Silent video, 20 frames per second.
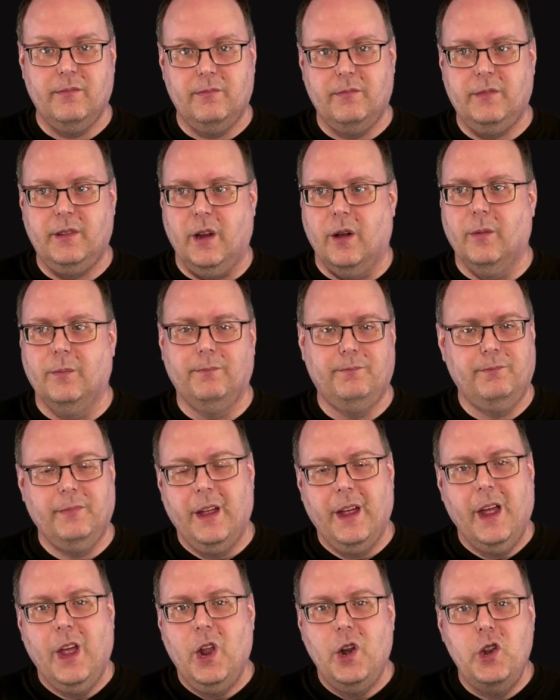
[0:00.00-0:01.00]
you know,
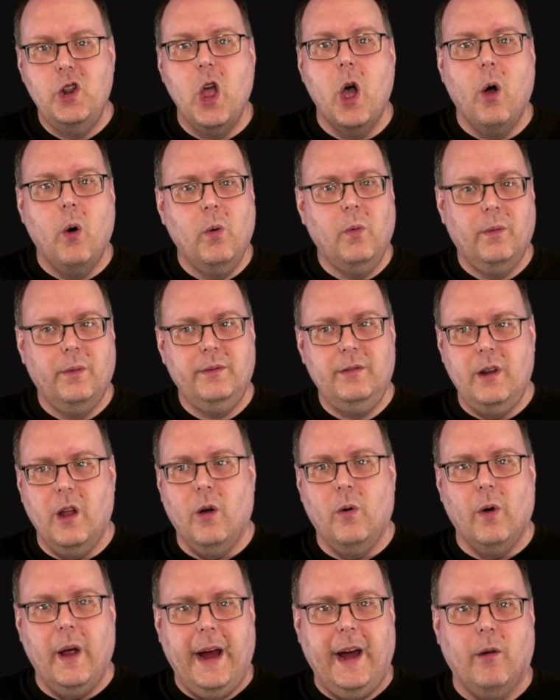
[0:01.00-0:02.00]
no,
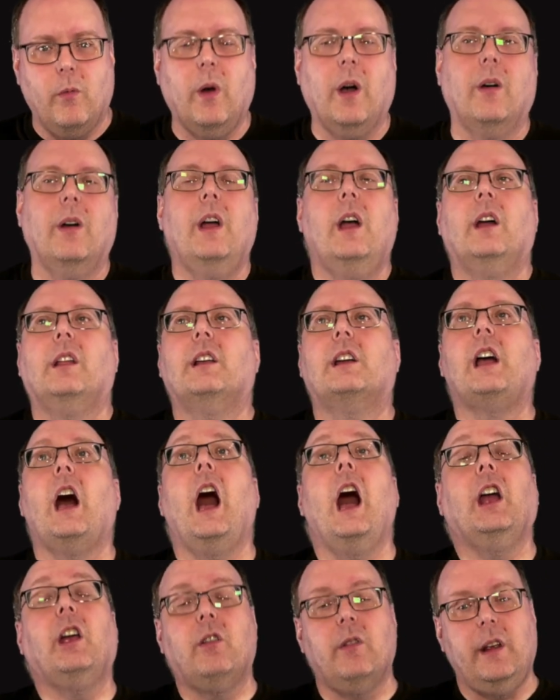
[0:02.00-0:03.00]
no air. Well, the
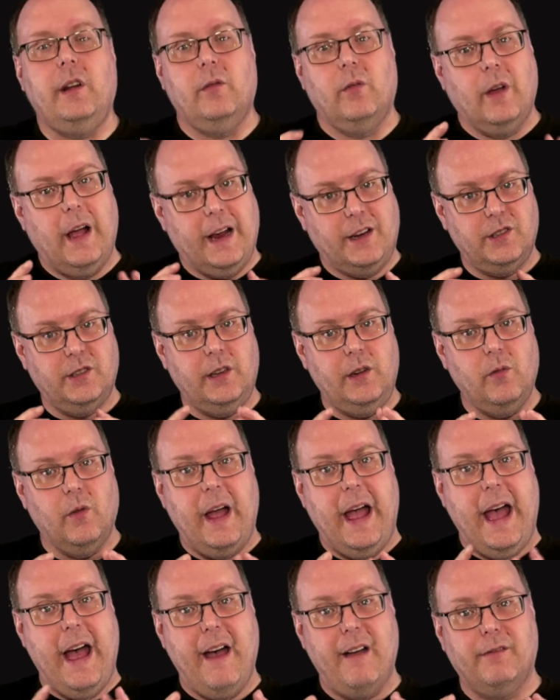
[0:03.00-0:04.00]
concrete will actually will
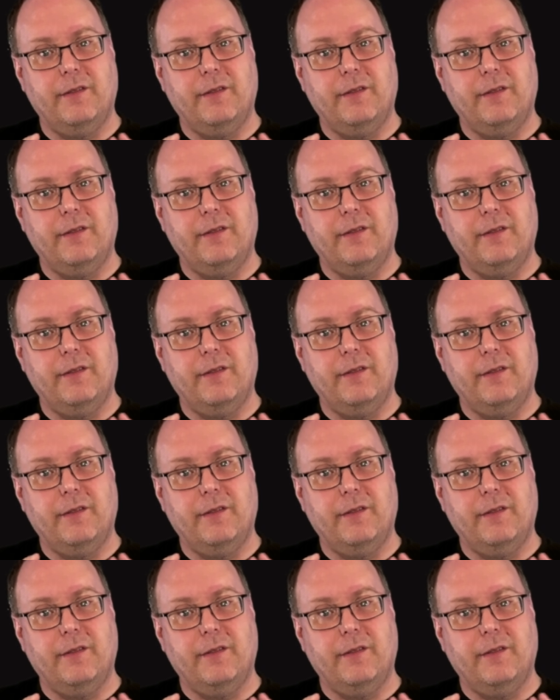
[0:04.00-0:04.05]
have